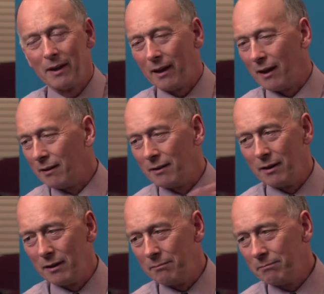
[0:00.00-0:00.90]
And
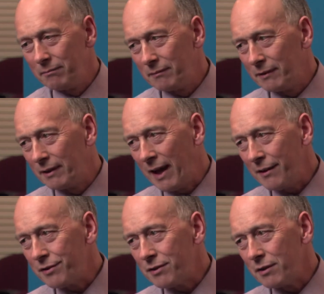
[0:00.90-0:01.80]

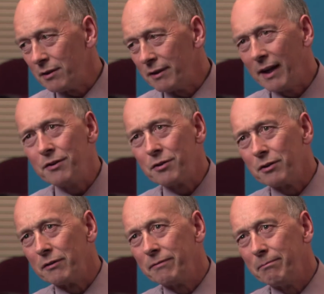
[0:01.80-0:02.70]
that's the
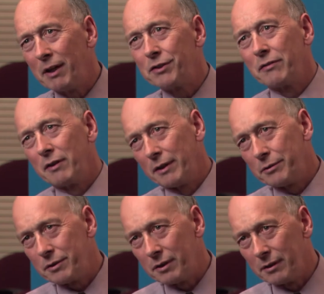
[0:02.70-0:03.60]
nature of much of the
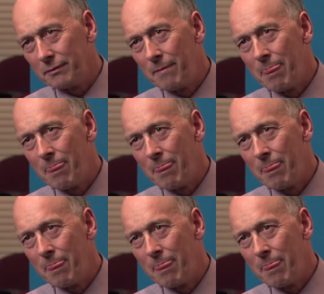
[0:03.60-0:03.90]
literature,